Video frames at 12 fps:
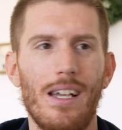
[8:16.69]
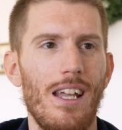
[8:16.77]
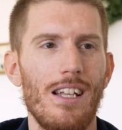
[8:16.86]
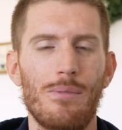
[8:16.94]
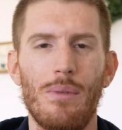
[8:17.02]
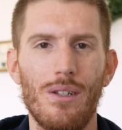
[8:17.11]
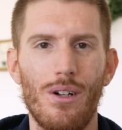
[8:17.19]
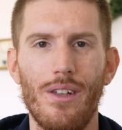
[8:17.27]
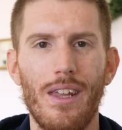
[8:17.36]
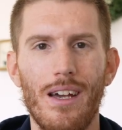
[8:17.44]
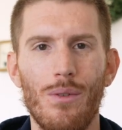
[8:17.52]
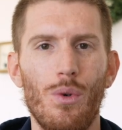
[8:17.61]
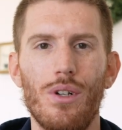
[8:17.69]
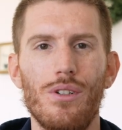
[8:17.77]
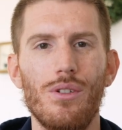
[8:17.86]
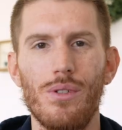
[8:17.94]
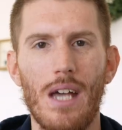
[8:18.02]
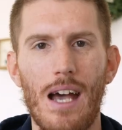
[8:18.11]
I can't spend all day on one or
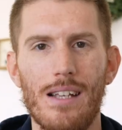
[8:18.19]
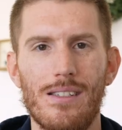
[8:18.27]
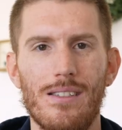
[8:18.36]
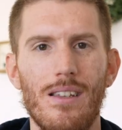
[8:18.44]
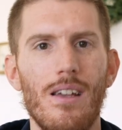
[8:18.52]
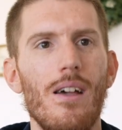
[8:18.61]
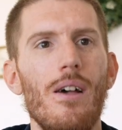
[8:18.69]
two tasks.